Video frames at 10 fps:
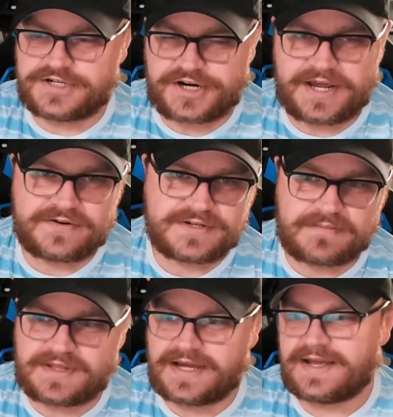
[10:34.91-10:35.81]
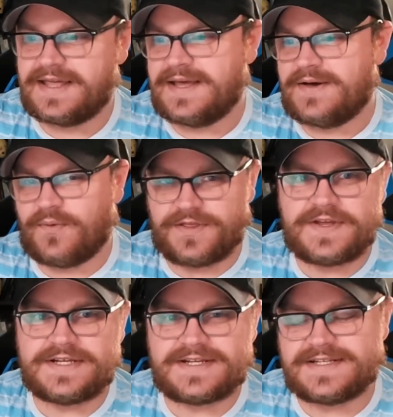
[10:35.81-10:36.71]
Shade or something, with
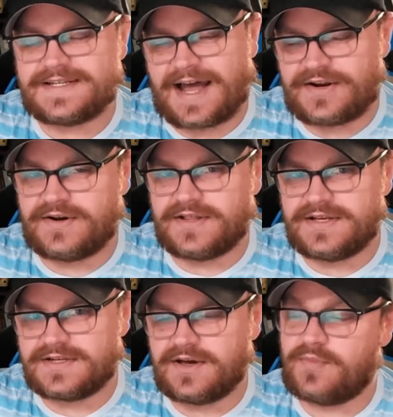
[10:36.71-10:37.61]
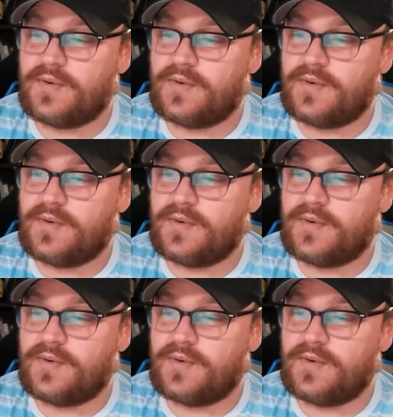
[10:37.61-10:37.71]
this, it's not nearly as good.